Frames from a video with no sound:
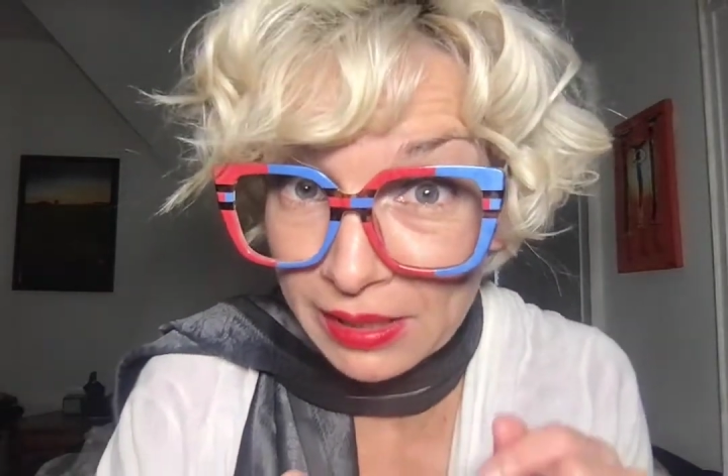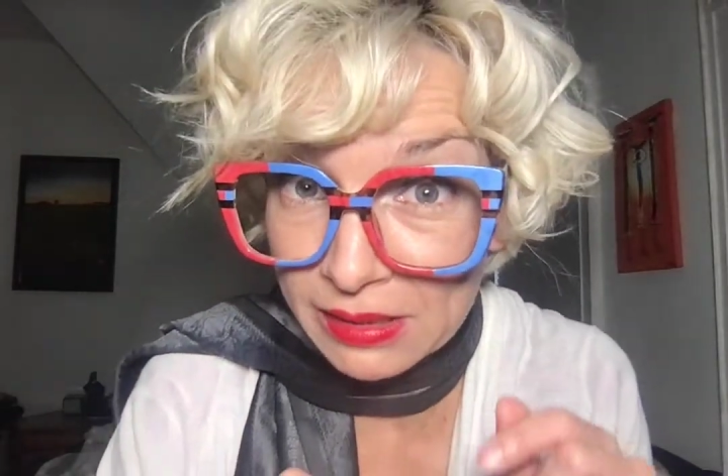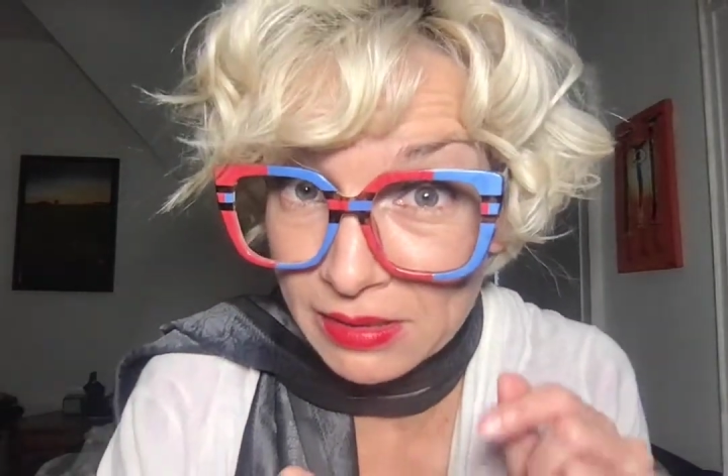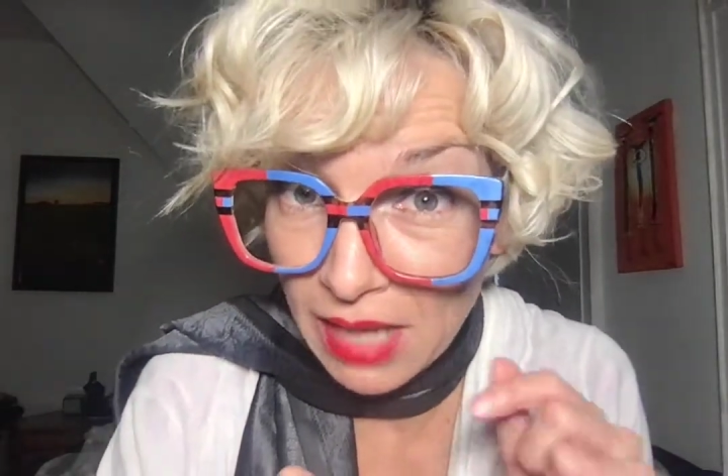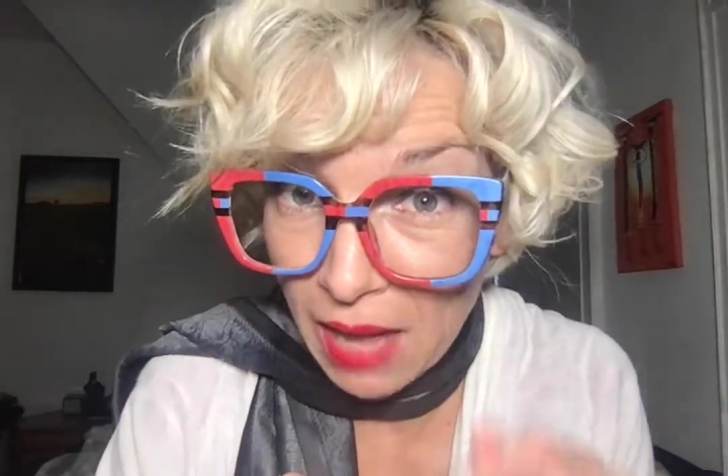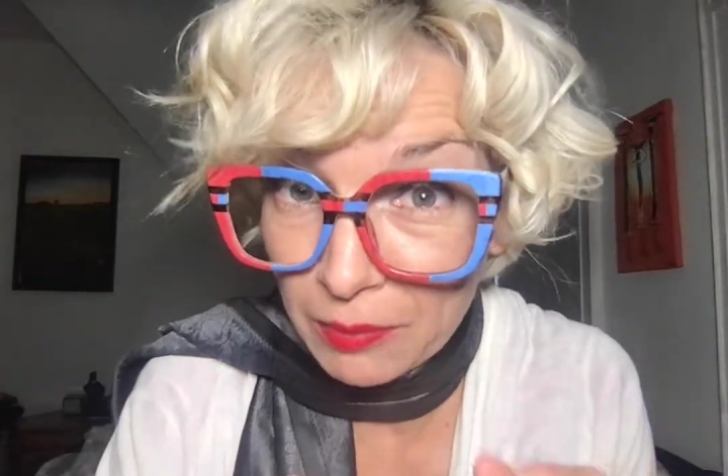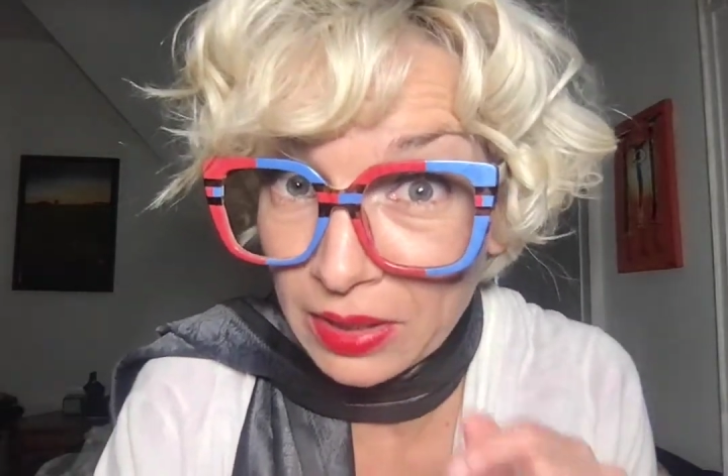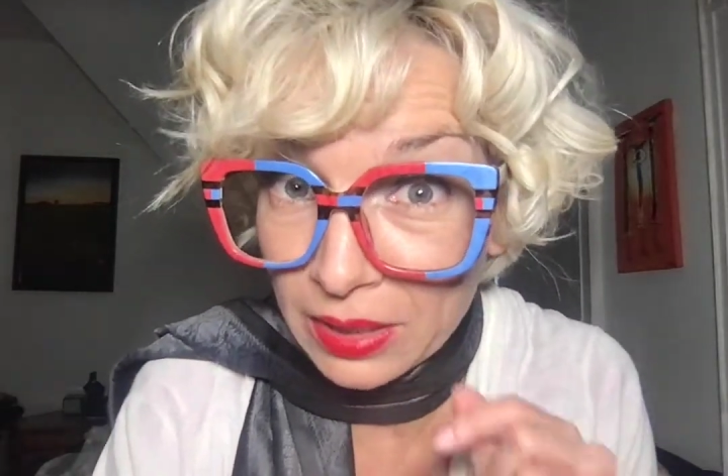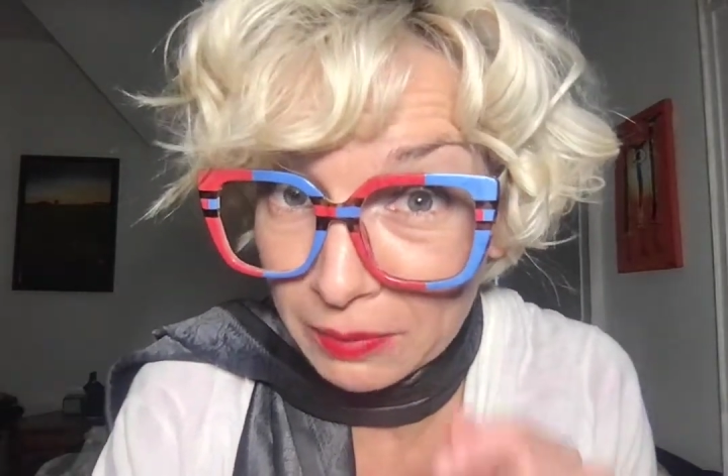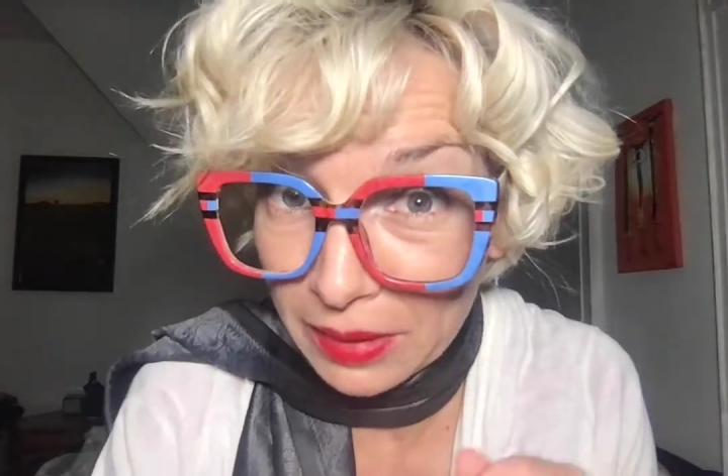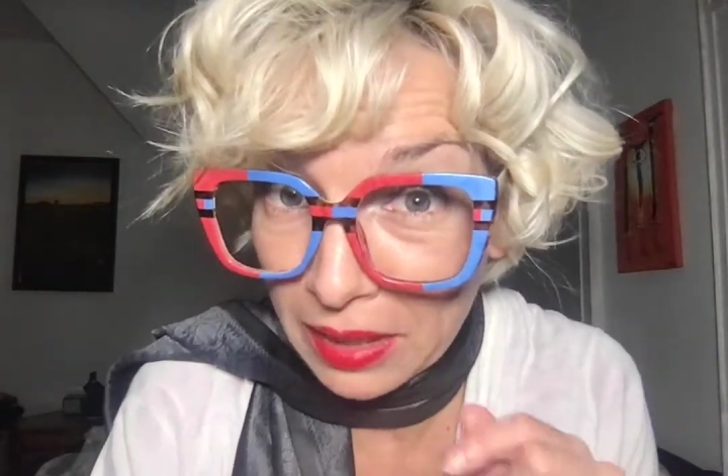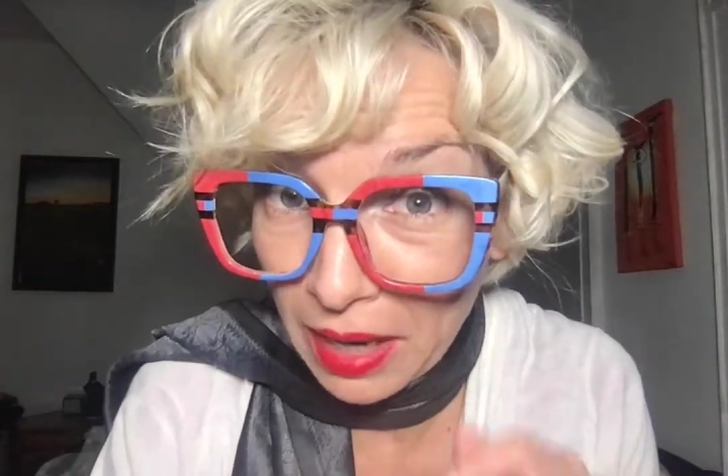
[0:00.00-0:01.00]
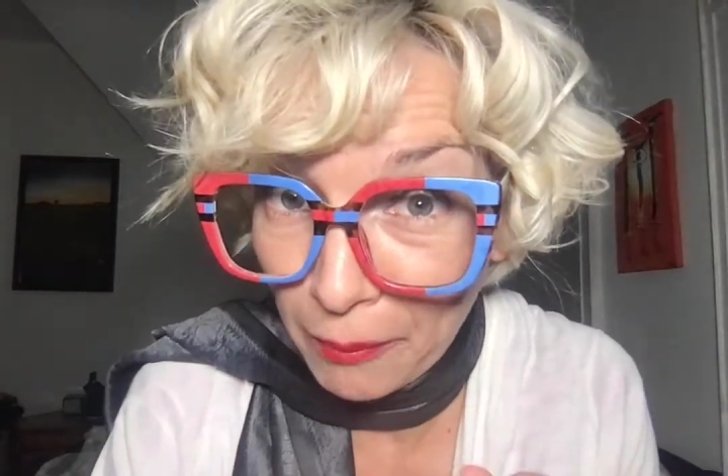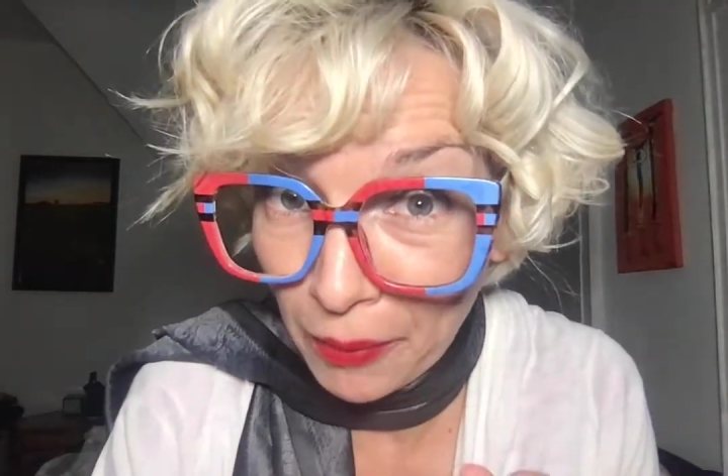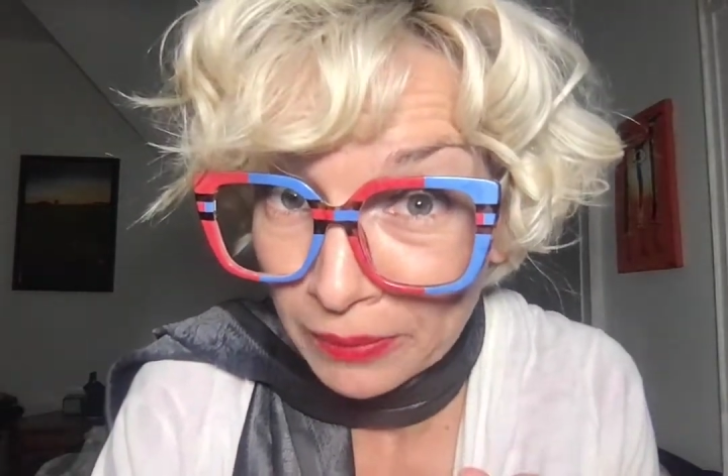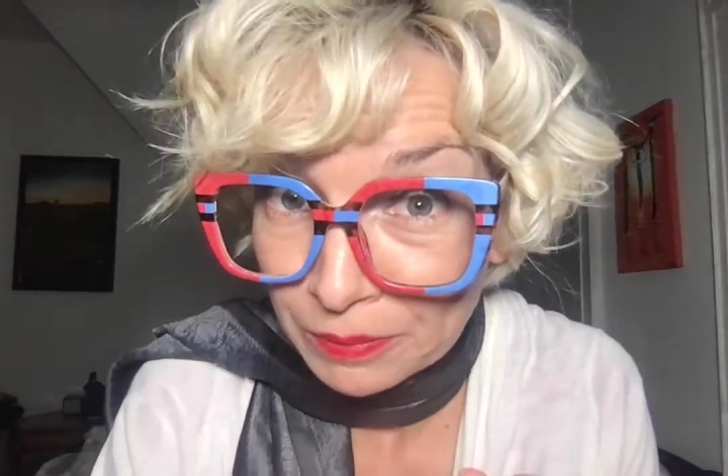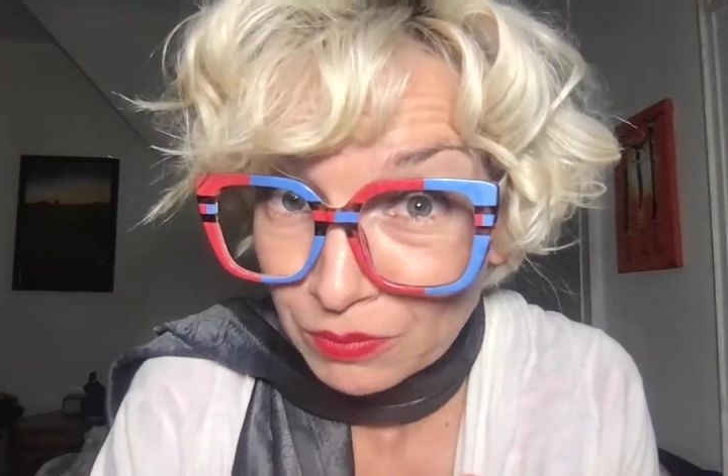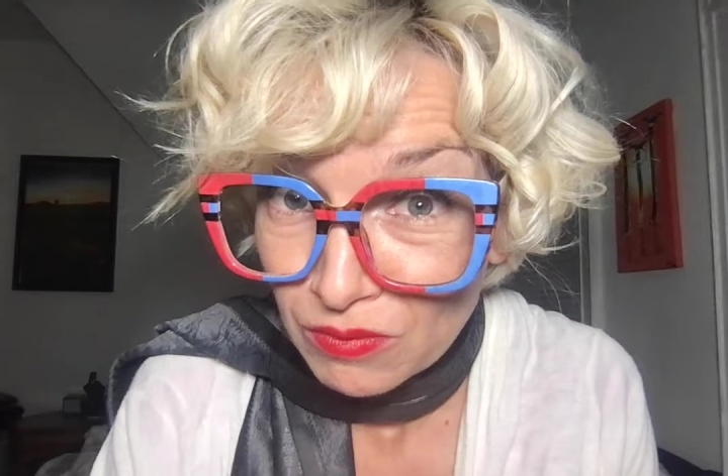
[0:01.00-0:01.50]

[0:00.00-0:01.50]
exam coming up,